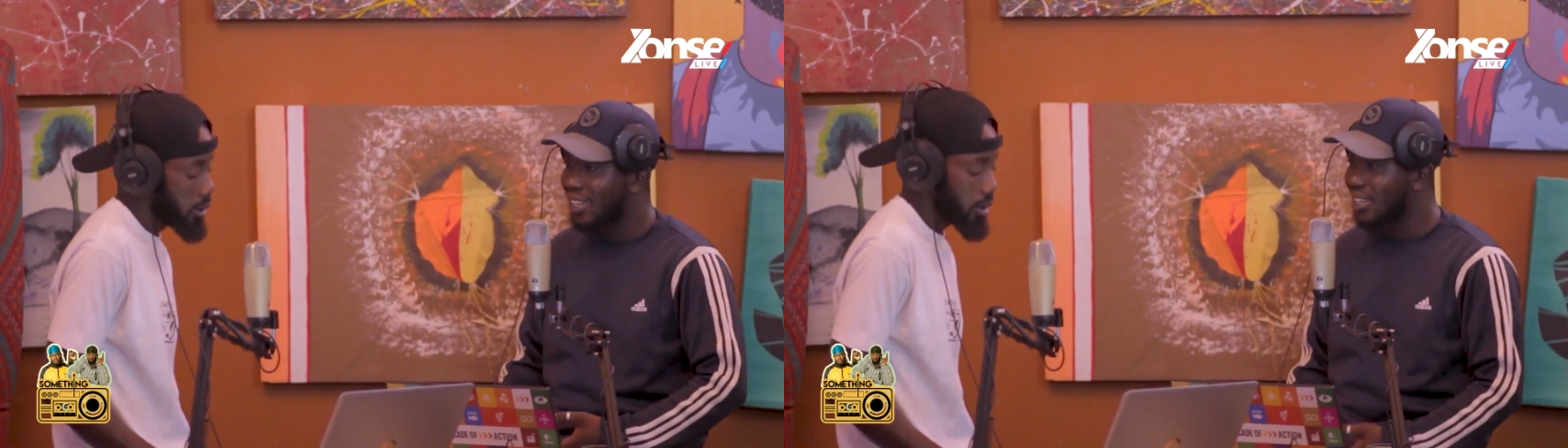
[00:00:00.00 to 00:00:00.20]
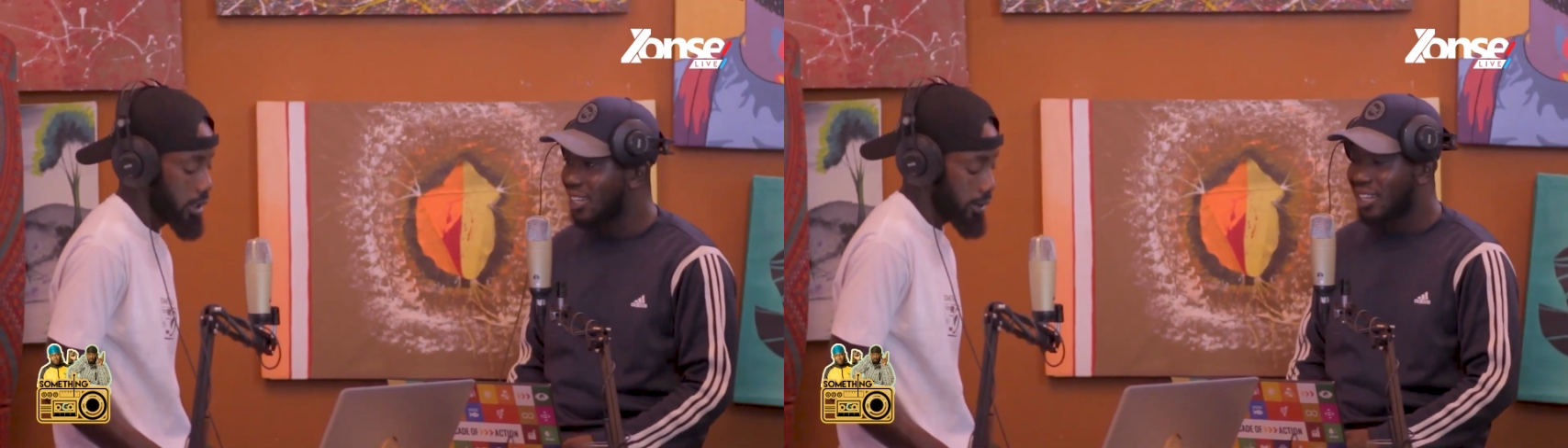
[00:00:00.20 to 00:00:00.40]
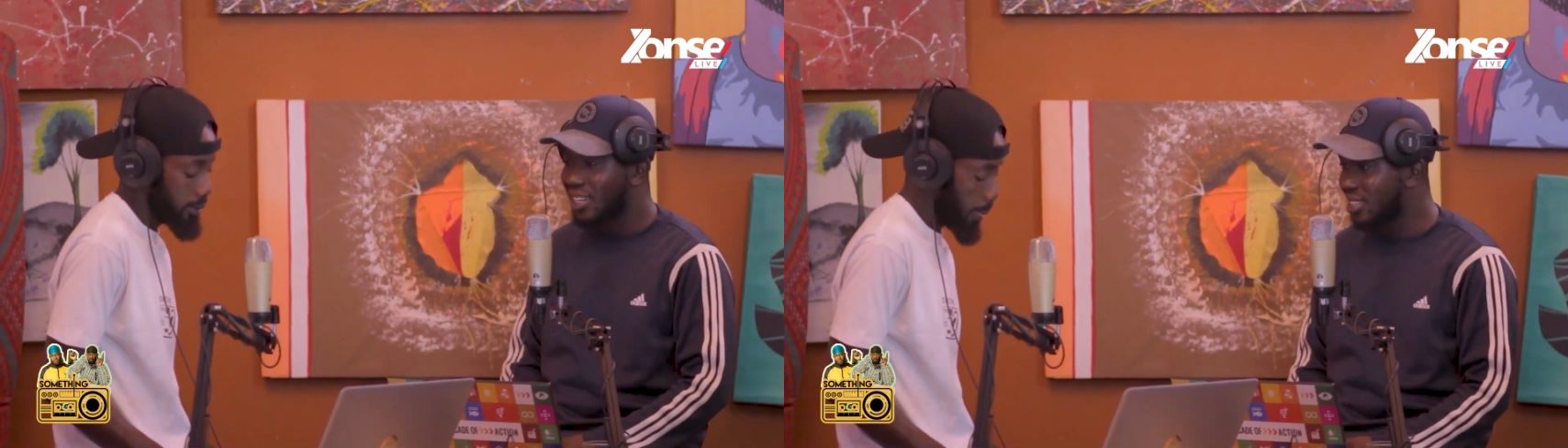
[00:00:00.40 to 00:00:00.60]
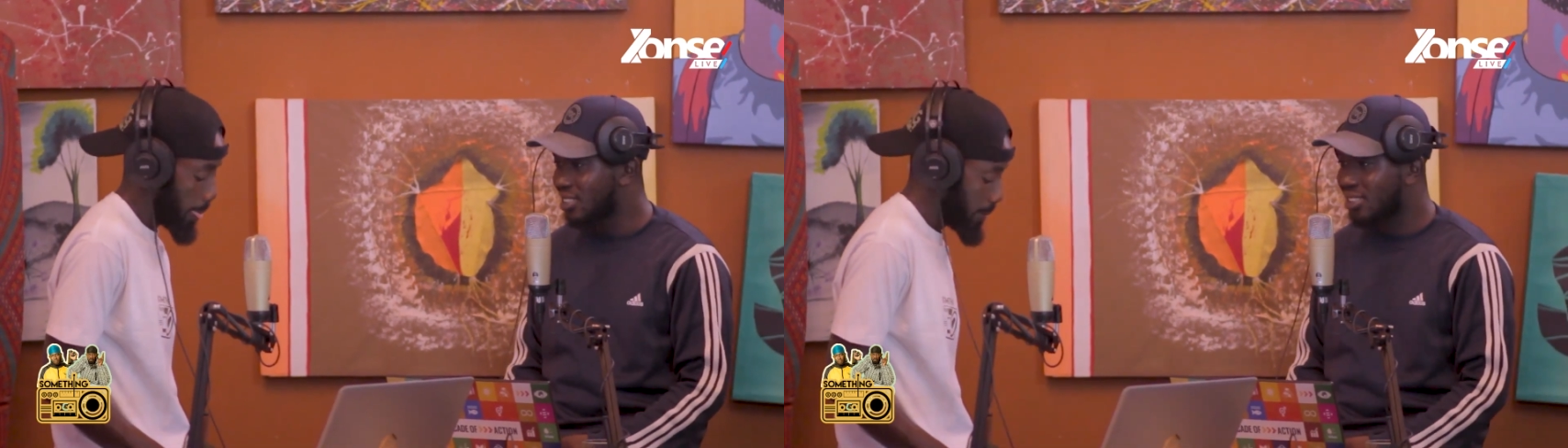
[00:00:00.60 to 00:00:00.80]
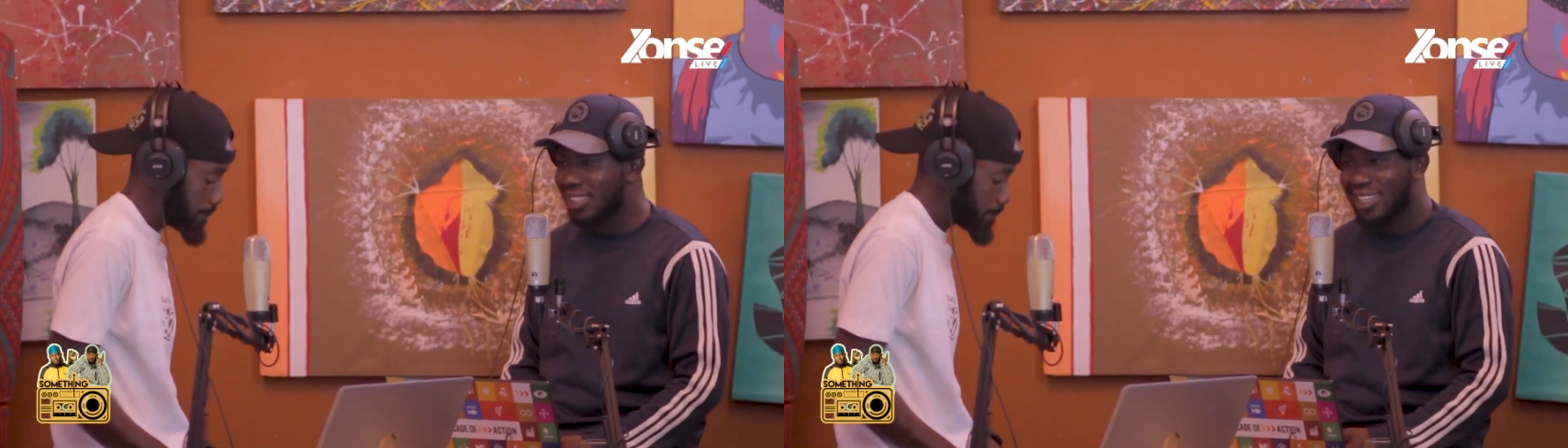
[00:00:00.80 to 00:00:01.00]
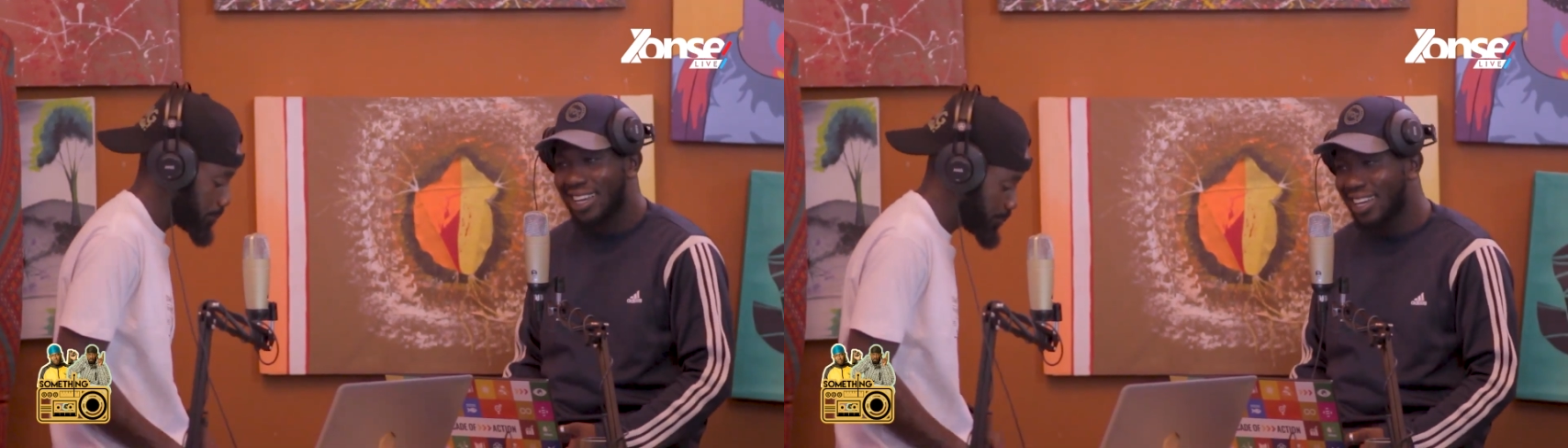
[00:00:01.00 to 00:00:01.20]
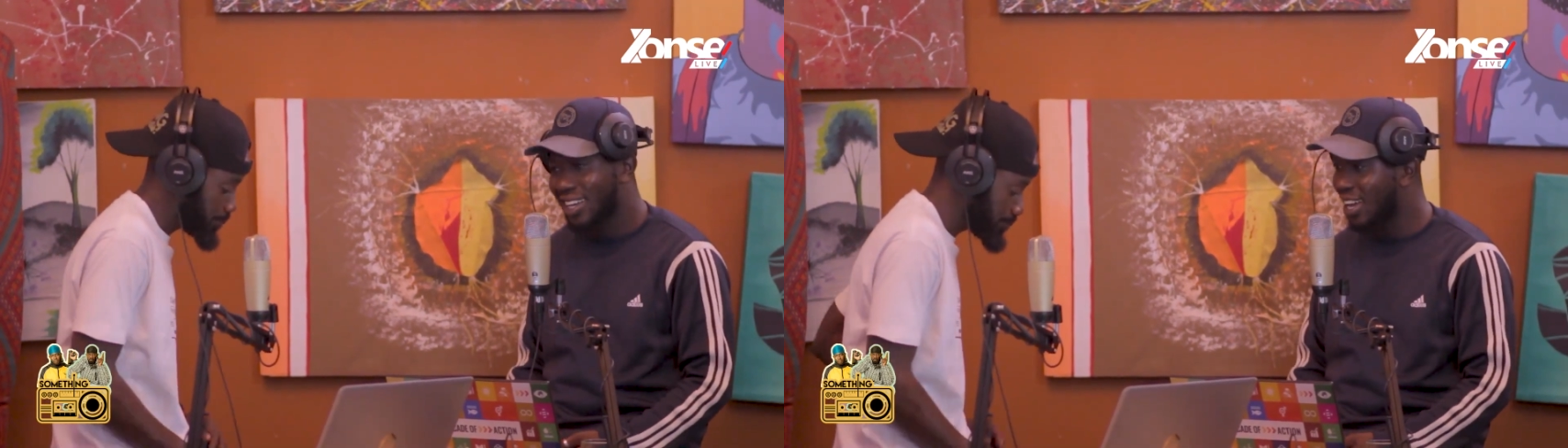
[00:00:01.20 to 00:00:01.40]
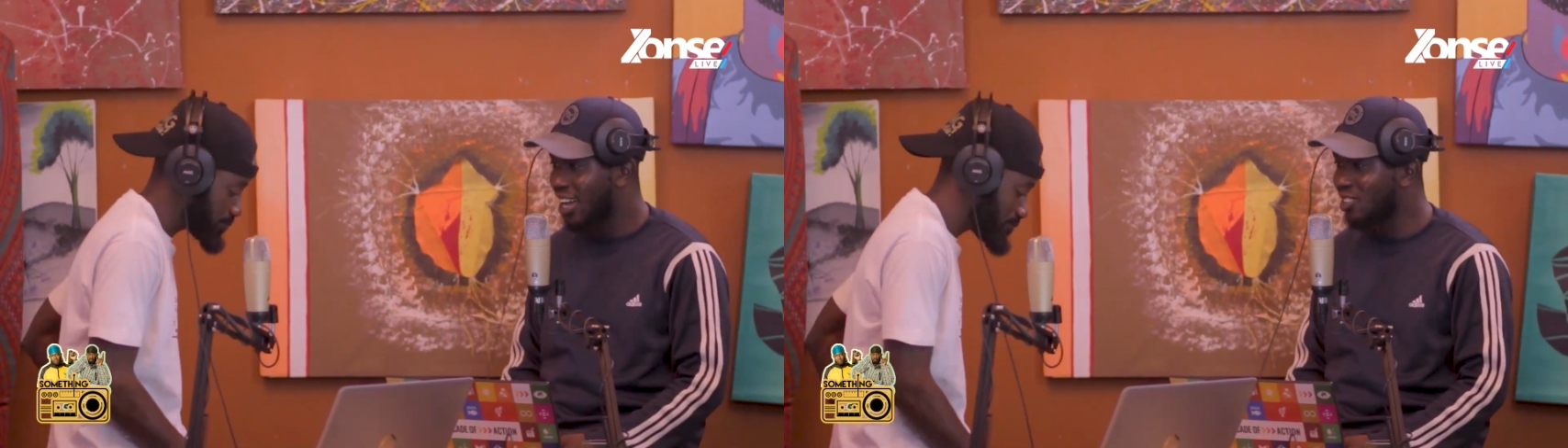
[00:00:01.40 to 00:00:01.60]
it's
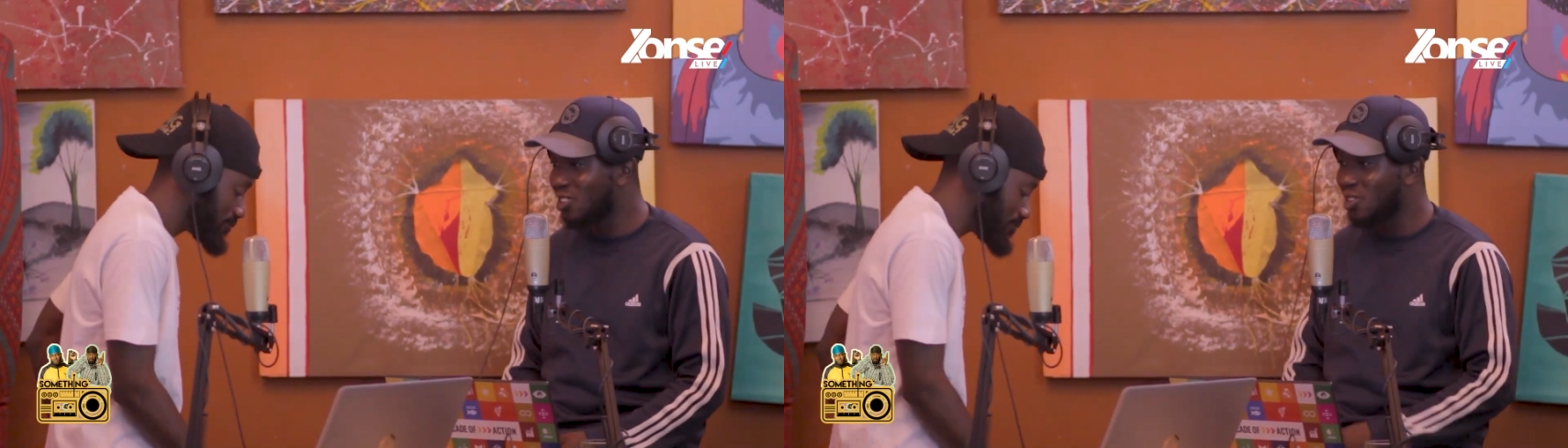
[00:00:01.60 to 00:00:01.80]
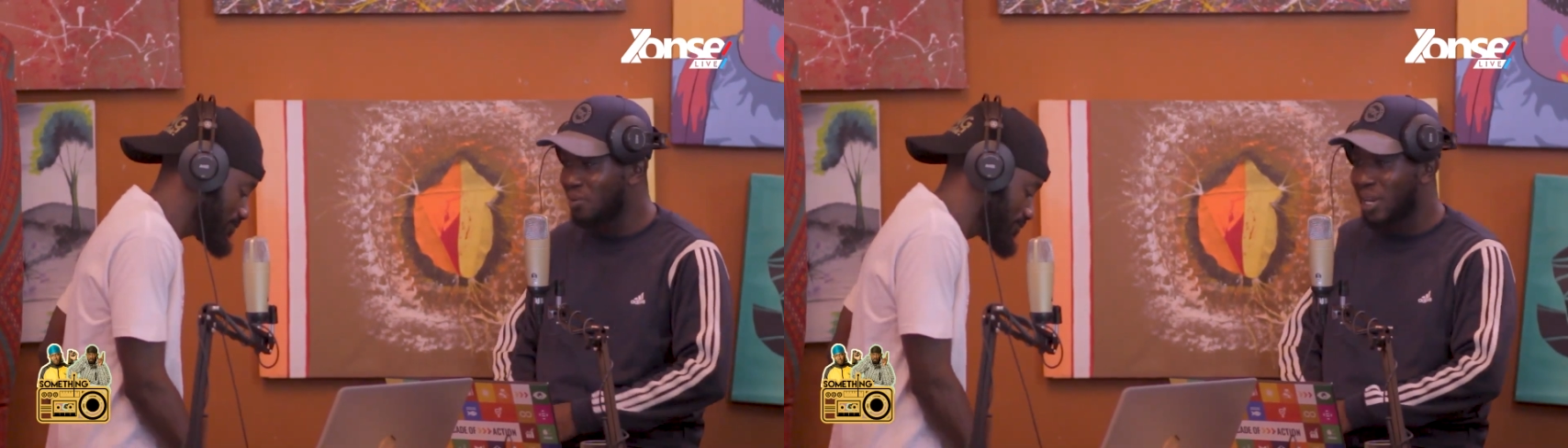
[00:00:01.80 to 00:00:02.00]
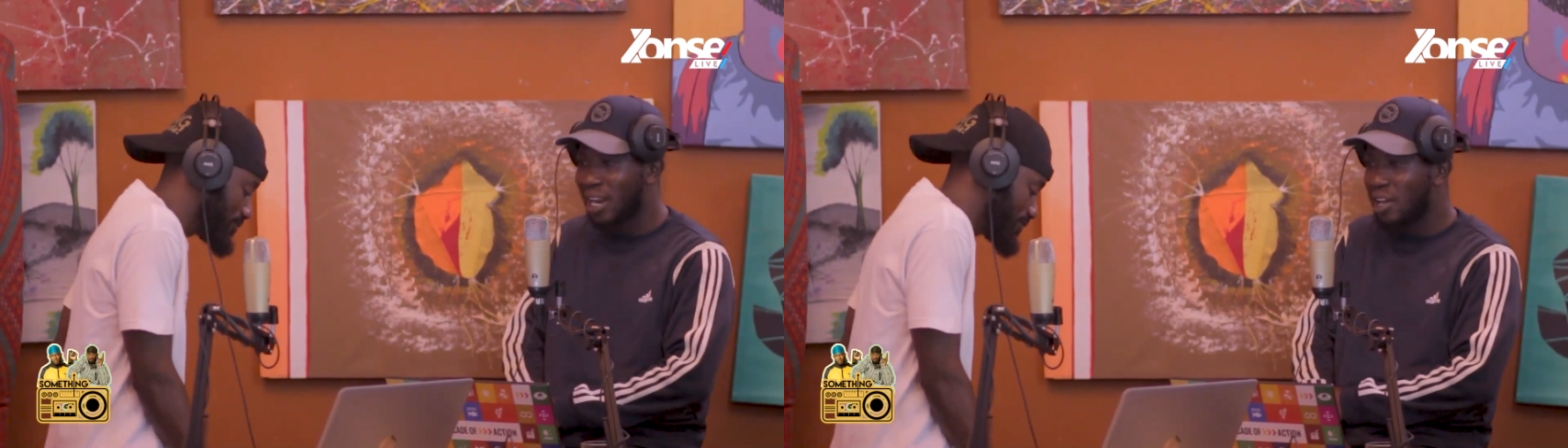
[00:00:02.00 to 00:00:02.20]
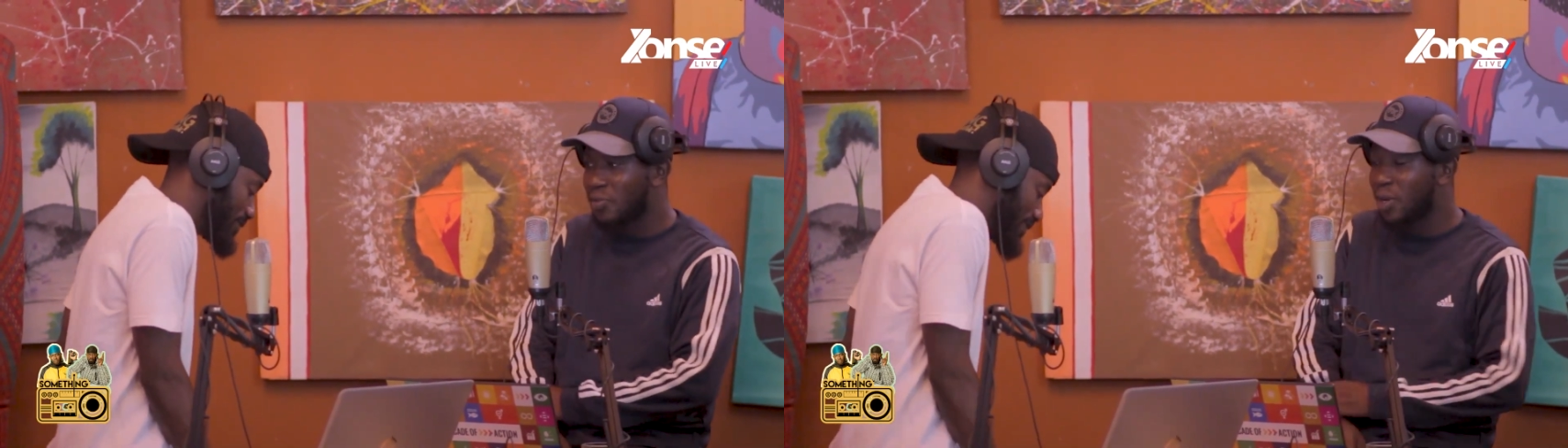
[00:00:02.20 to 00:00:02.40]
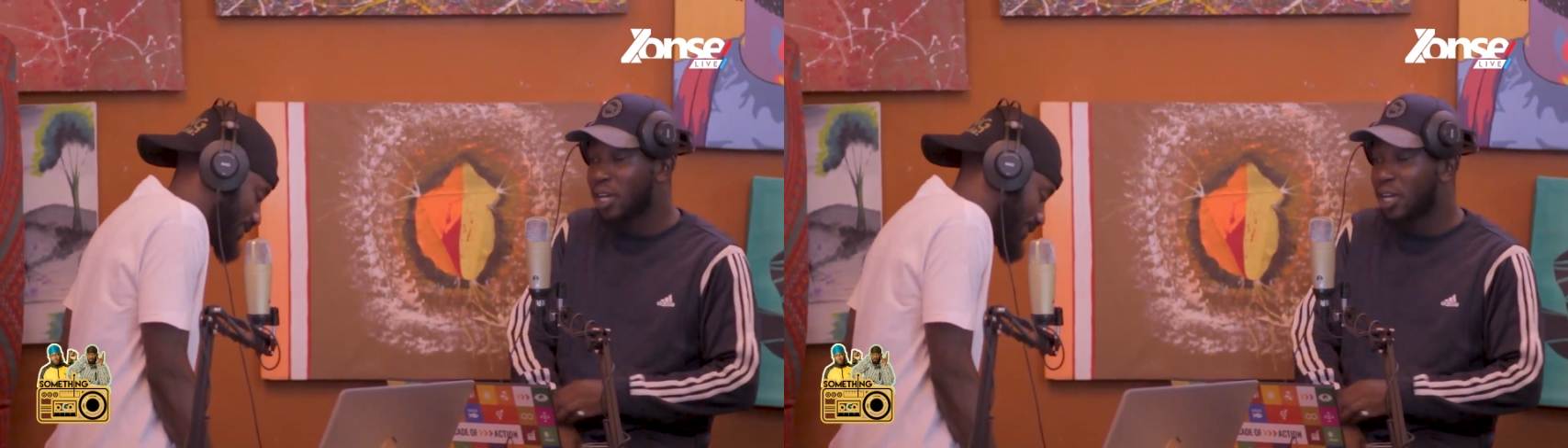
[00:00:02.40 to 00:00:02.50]
I don't know, man. I feel